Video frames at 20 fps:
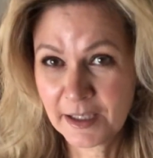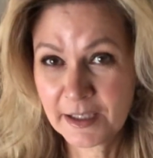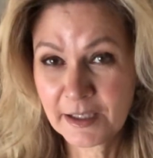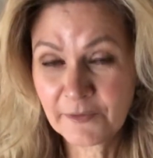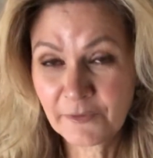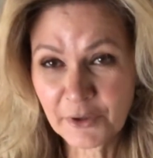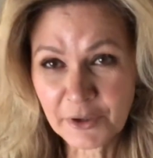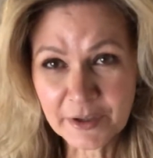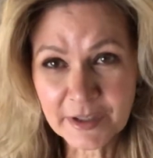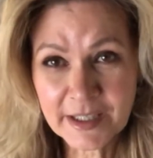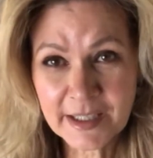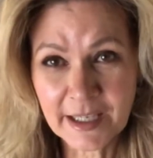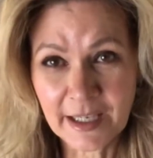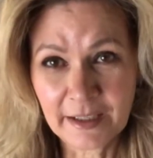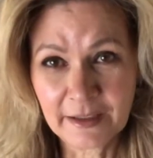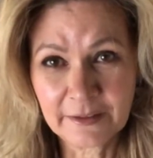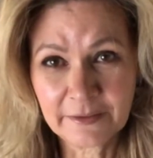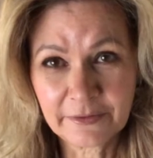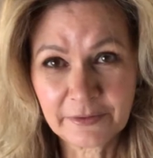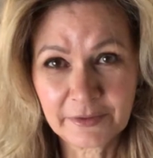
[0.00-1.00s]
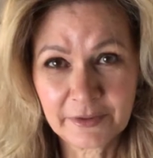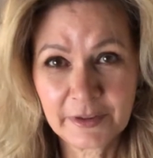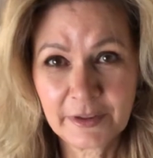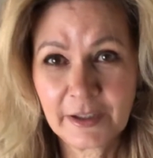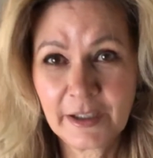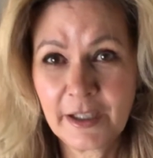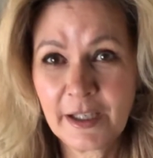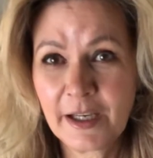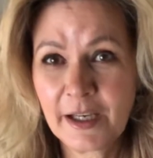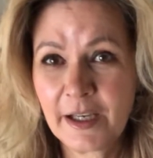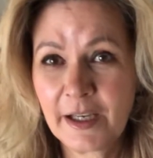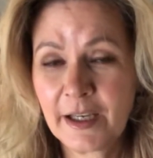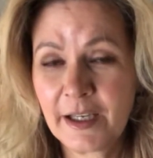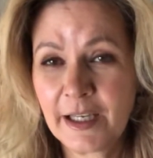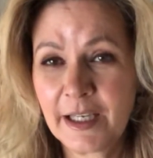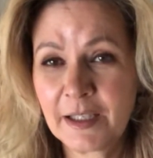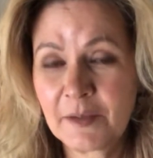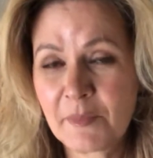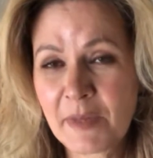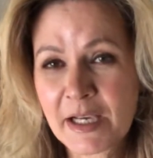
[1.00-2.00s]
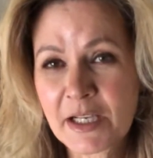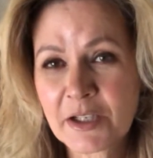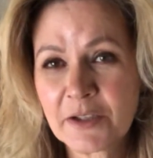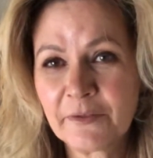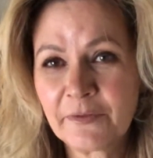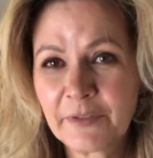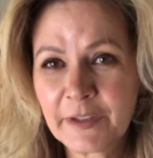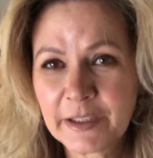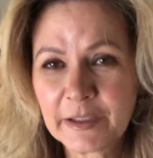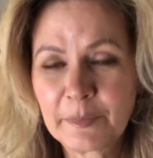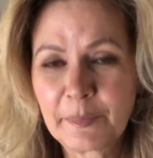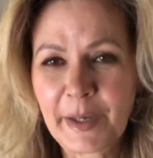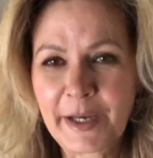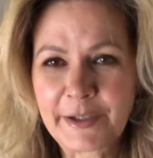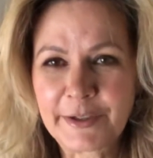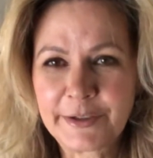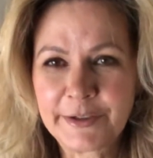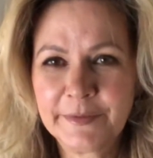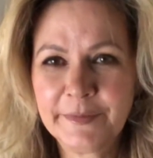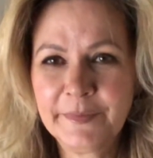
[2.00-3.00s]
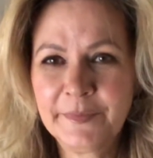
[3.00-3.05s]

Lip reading: for yourself. It makes you feel better.